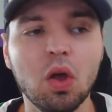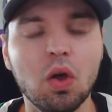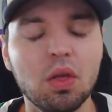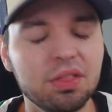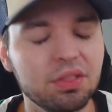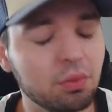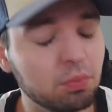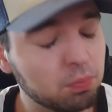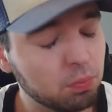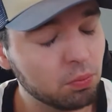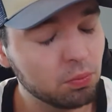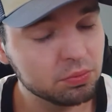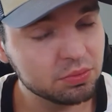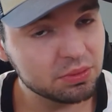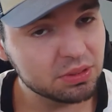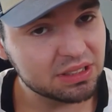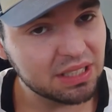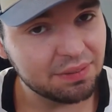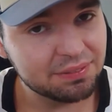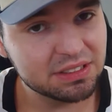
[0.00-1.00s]
the
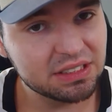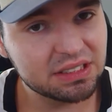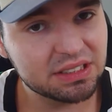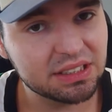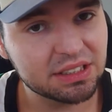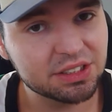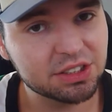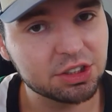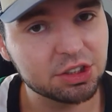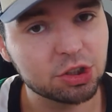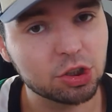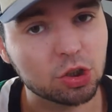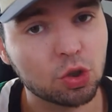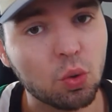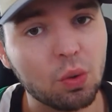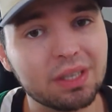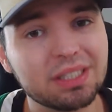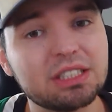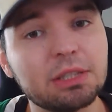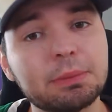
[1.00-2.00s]
76ers are
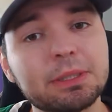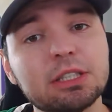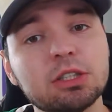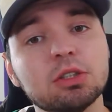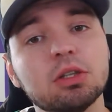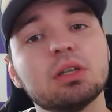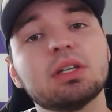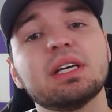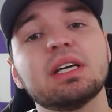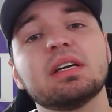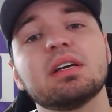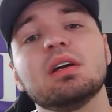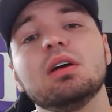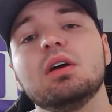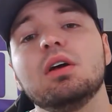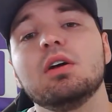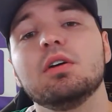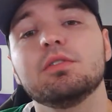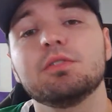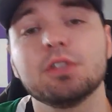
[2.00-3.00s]
going to be looking
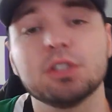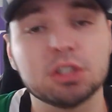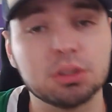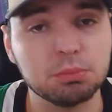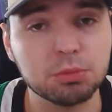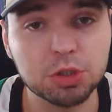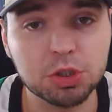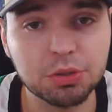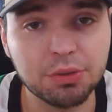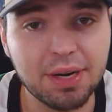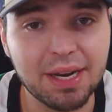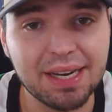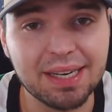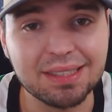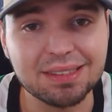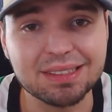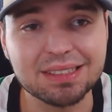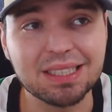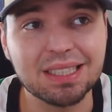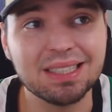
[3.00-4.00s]
for some
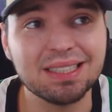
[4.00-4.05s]
trades.